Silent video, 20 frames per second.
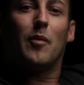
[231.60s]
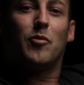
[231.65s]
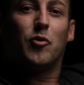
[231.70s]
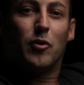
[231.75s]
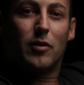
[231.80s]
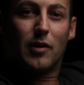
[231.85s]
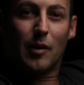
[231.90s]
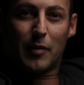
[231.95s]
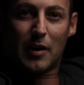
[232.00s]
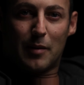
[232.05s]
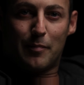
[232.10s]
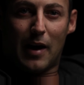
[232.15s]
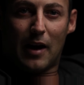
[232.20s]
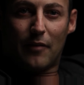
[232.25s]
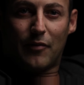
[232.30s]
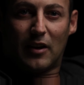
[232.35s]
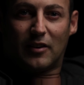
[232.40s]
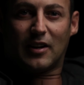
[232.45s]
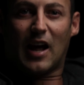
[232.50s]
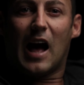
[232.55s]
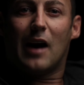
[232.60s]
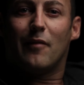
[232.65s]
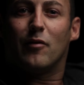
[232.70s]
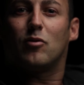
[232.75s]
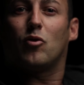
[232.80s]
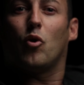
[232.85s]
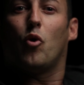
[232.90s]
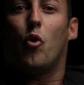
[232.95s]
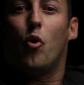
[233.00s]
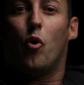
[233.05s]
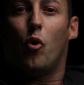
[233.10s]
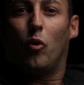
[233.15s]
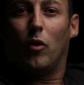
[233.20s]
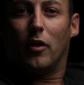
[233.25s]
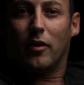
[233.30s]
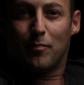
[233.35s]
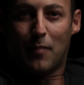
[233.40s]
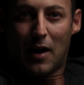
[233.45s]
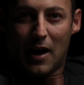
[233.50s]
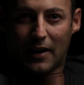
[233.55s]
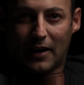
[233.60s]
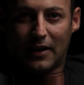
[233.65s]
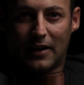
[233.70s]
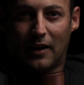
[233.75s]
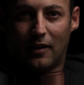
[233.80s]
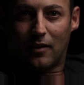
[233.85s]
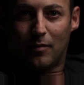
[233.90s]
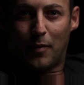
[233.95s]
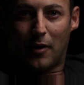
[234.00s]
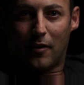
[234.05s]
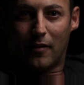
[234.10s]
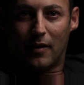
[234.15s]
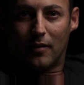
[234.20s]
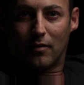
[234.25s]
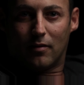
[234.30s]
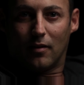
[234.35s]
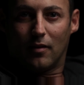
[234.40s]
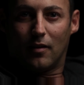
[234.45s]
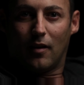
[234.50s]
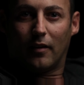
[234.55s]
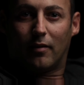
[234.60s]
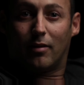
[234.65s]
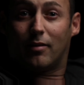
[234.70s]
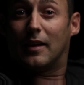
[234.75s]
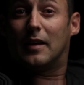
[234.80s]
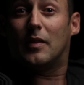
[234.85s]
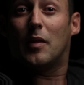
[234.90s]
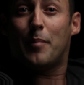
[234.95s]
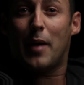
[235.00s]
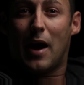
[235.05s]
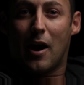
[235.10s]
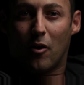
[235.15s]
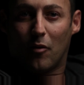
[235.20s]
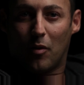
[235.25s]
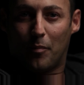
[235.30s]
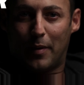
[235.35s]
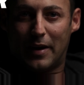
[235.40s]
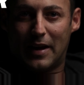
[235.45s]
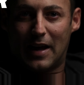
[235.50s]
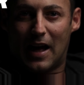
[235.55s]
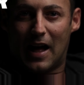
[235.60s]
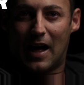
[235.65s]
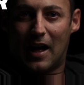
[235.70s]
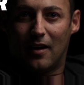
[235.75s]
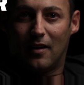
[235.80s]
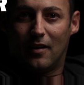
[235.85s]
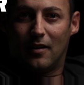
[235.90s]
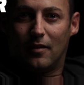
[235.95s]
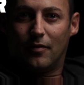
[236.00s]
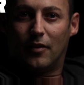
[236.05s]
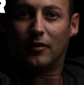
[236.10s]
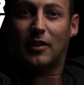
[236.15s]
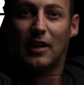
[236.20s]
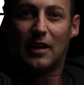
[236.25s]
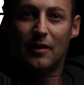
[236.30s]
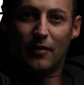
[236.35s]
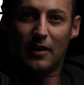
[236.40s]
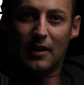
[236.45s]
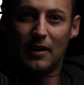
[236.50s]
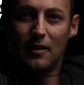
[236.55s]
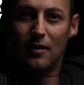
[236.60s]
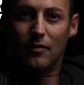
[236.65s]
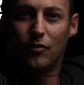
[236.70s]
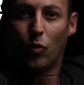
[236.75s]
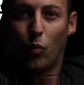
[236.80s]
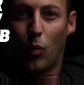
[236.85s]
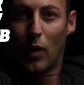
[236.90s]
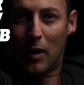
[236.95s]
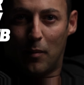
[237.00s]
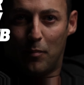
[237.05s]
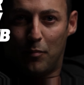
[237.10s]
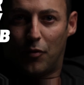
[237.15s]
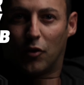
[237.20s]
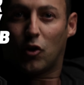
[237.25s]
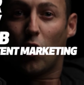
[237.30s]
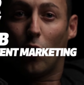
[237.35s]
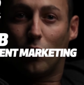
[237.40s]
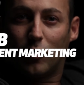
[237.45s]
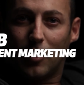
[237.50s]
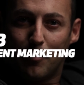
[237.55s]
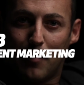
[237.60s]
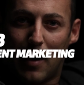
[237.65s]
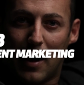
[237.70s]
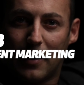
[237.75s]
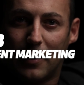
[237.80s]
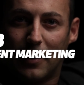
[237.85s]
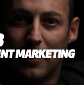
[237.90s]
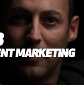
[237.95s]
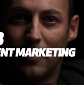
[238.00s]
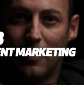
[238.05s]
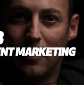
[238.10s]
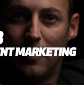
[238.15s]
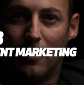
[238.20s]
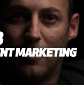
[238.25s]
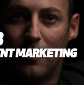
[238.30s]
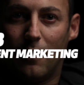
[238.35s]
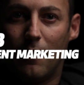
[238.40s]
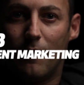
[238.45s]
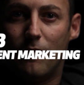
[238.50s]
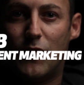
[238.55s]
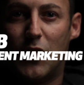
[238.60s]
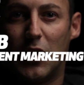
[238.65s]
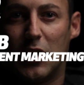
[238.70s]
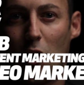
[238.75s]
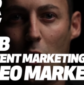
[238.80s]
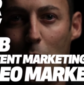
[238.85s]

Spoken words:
to do something about that, to harvest all this marketing experience. I'd seen the power of the PR, the TV, the web, the content marketing, video